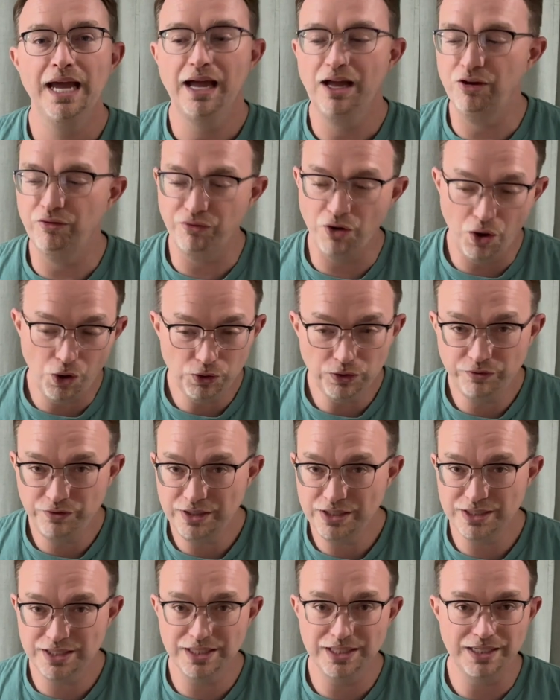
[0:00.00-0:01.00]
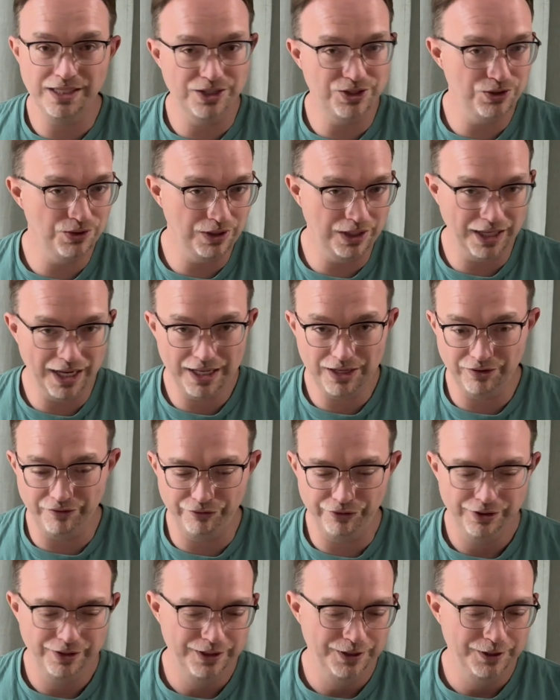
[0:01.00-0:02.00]
Of all of these things, you can kind
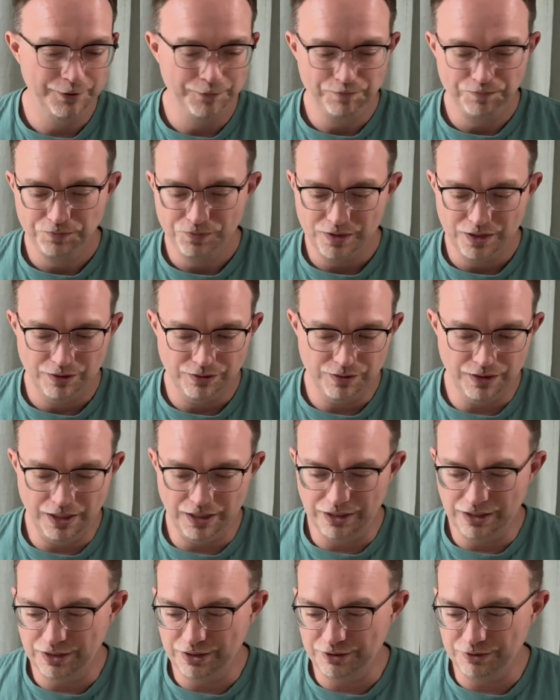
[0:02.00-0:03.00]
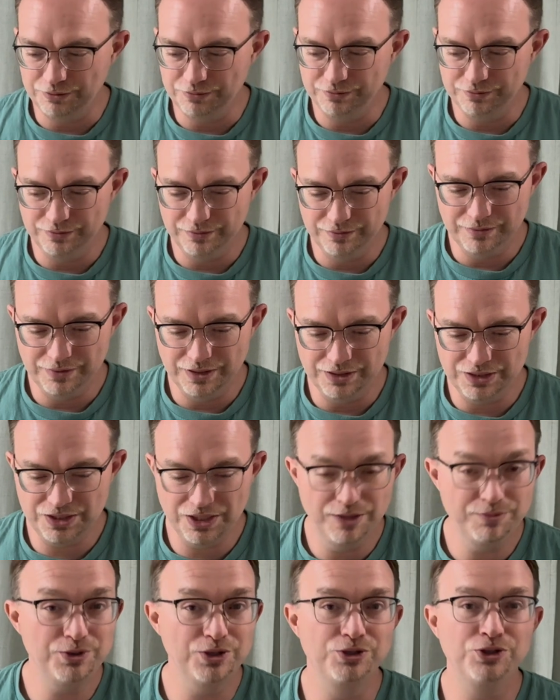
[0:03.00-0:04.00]
of
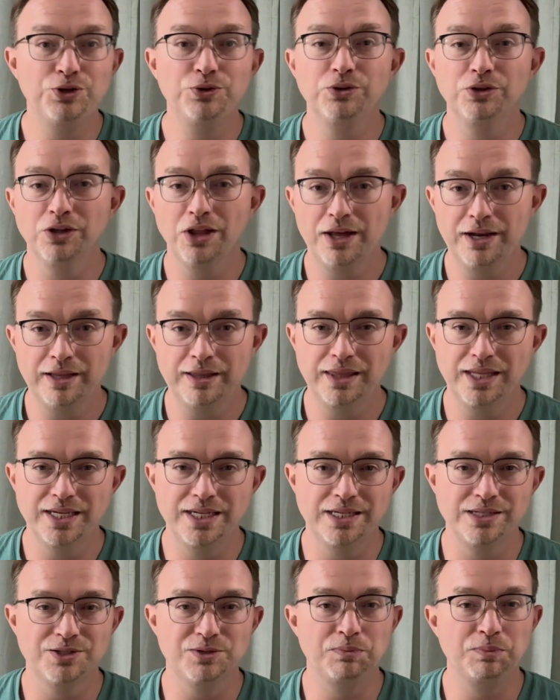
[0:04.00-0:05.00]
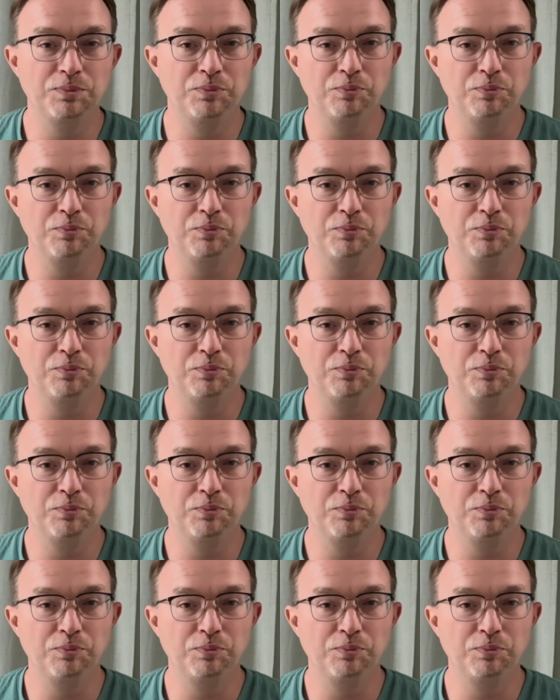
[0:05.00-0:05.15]
substitute a lot of things,